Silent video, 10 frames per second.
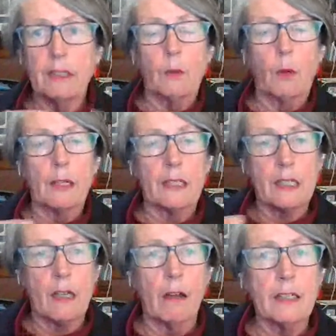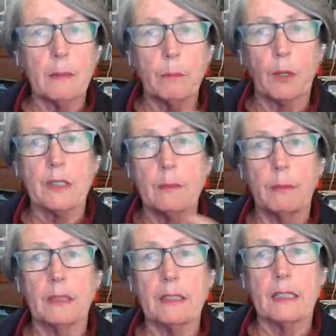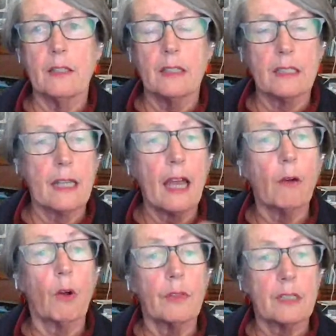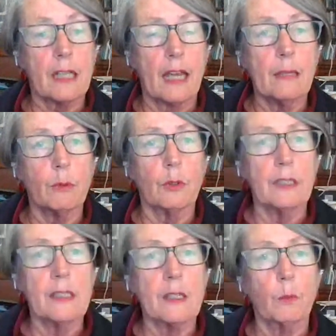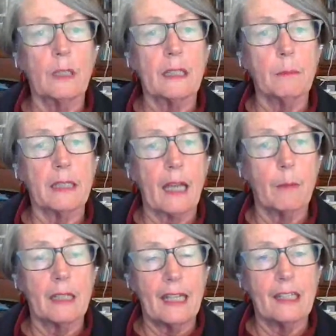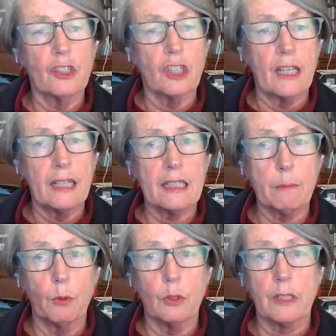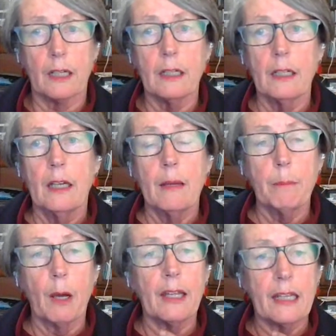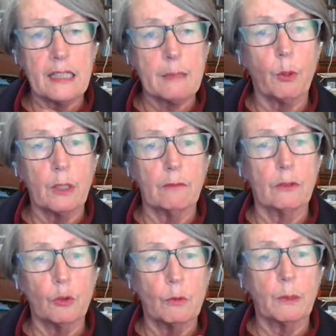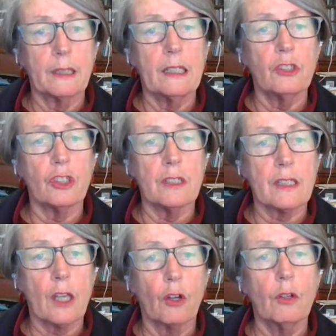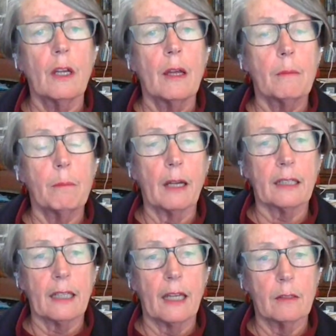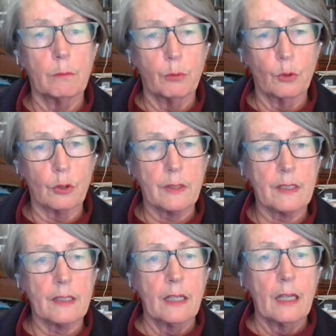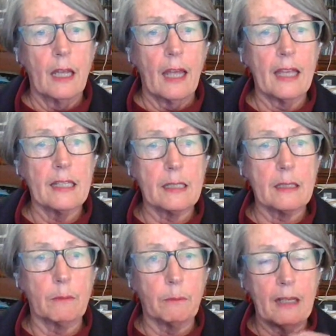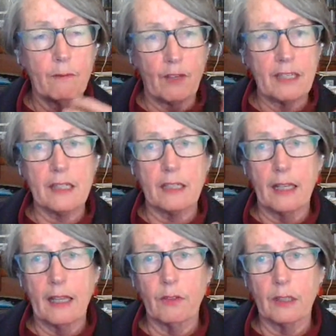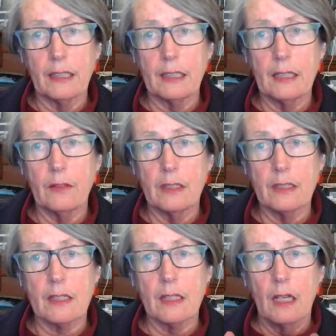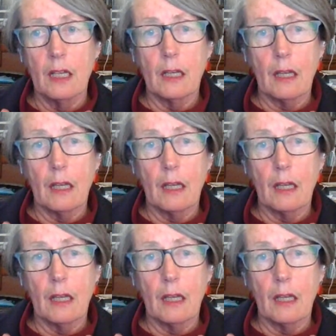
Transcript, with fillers: really quite exciting possibility that's now on the table is that we can become an energy exporter by exporting renewable energy. So Mike Cannon-Brookes has invested heavily in this